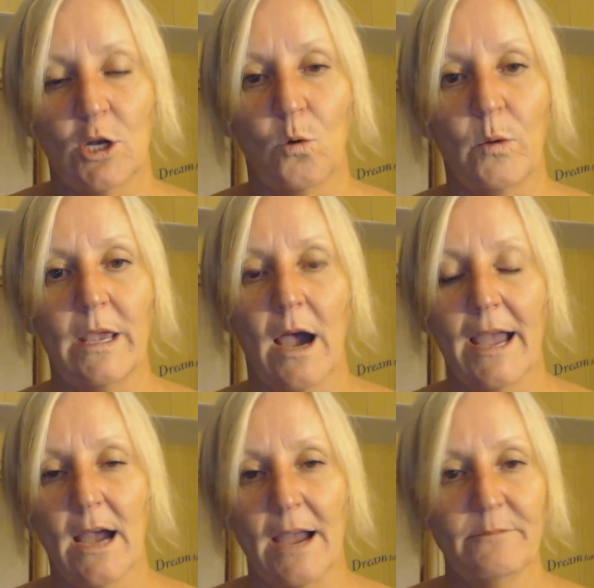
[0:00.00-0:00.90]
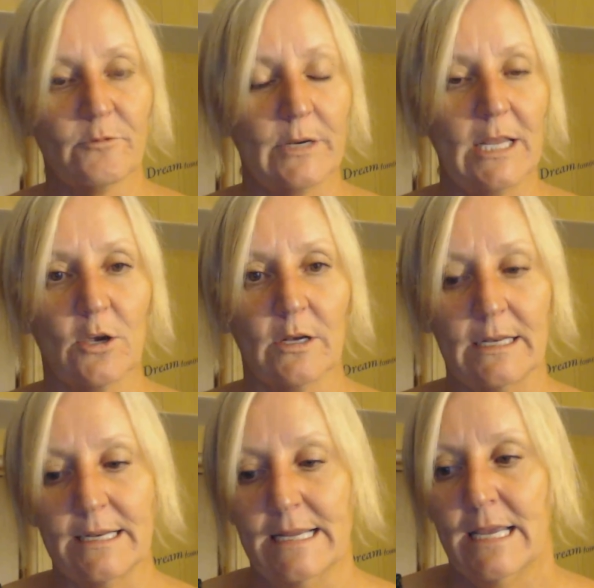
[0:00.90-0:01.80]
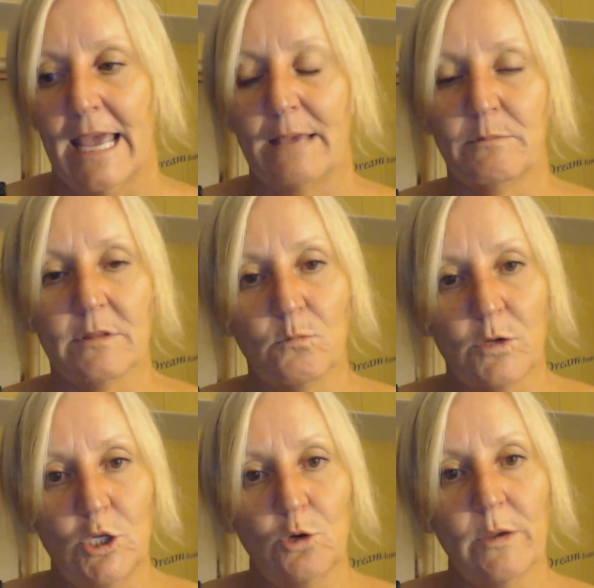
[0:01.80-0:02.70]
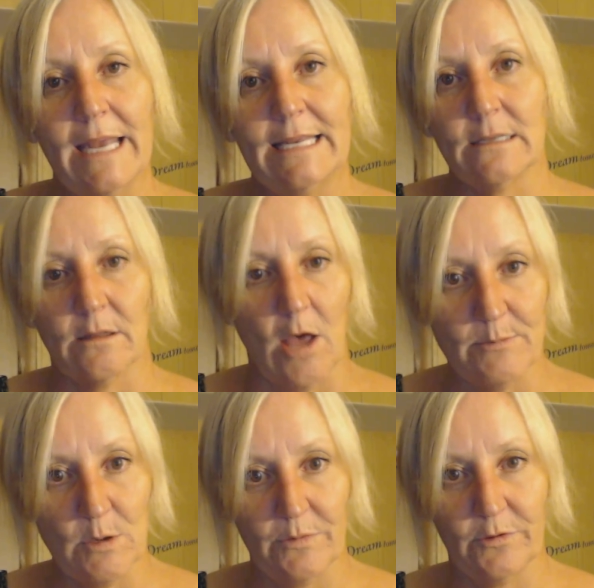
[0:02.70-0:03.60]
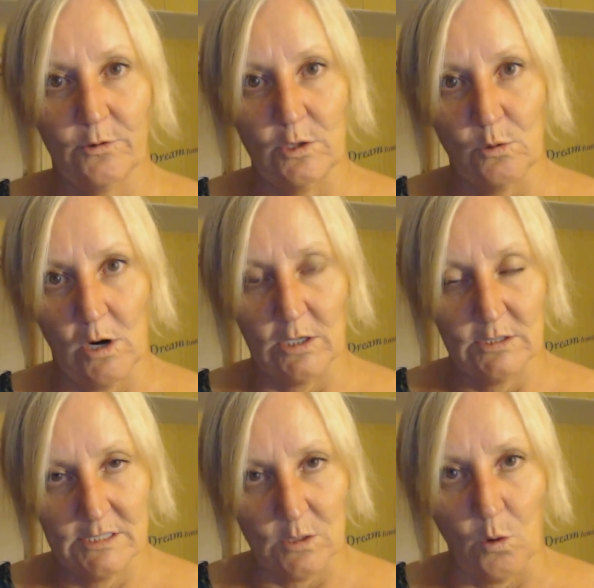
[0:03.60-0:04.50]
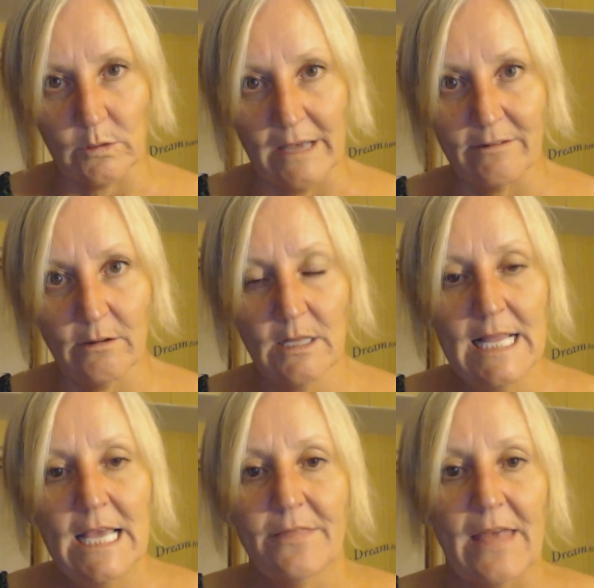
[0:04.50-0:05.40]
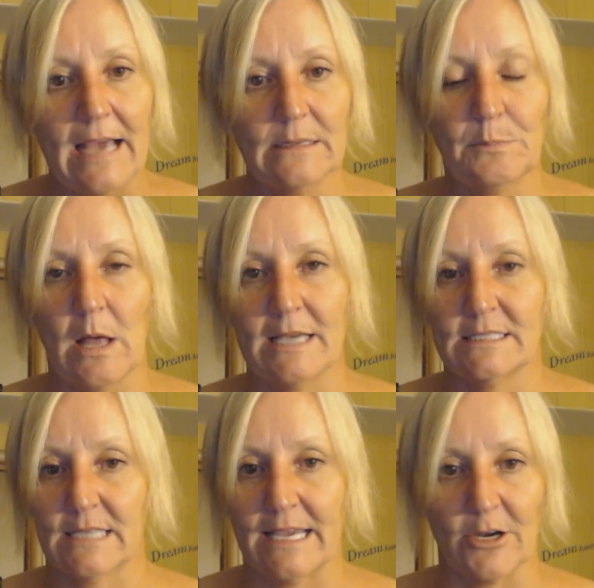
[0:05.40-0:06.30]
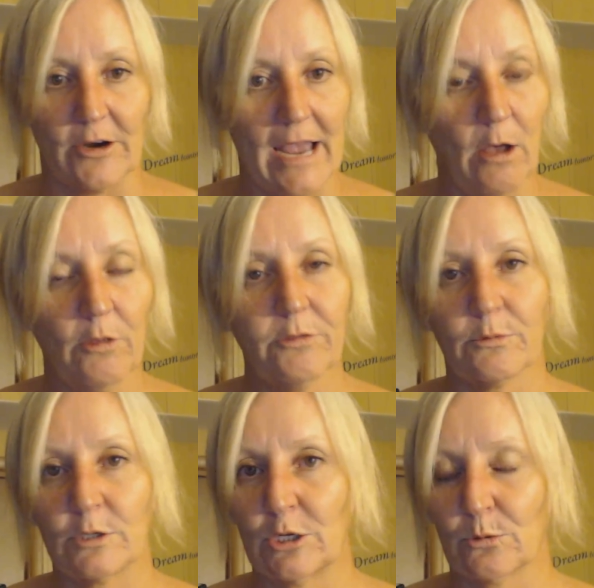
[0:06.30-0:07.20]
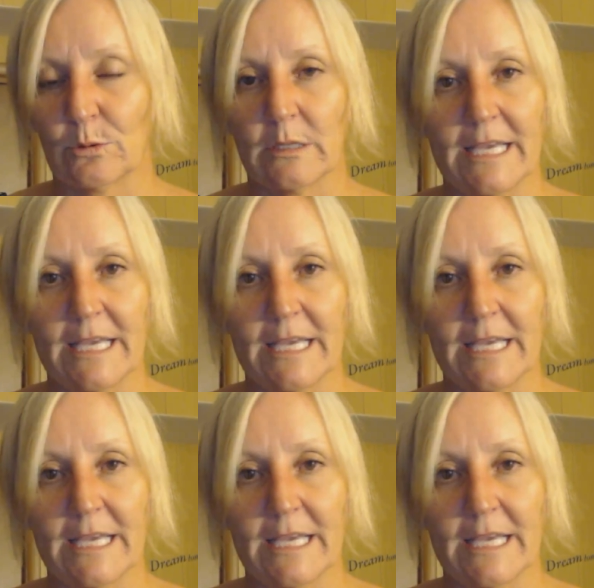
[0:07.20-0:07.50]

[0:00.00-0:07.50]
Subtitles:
I'm really good at, and when you get in alignment with who you are at soul level, that applies to your health, or your